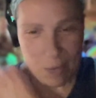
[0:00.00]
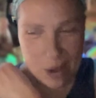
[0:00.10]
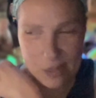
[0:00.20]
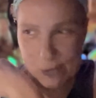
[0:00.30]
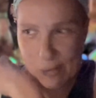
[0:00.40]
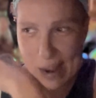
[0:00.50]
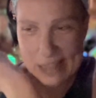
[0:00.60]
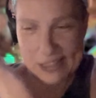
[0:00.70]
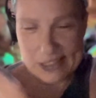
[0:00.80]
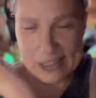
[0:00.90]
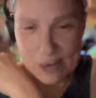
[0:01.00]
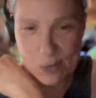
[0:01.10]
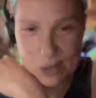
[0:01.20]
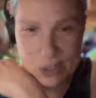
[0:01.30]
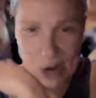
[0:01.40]
while the rest
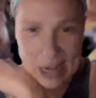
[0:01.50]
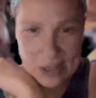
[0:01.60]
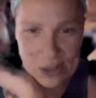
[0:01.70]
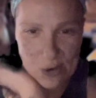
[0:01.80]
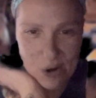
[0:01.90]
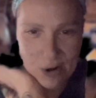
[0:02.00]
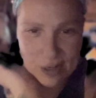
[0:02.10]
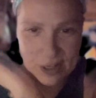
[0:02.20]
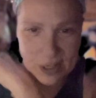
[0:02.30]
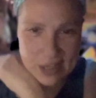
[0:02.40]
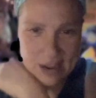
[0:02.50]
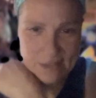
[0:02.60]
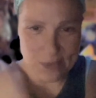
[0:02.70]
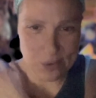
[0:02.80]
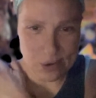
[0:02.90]
tried so hard to
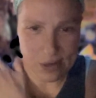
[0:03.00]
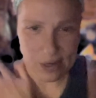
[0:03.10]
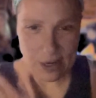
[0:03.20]
stifle.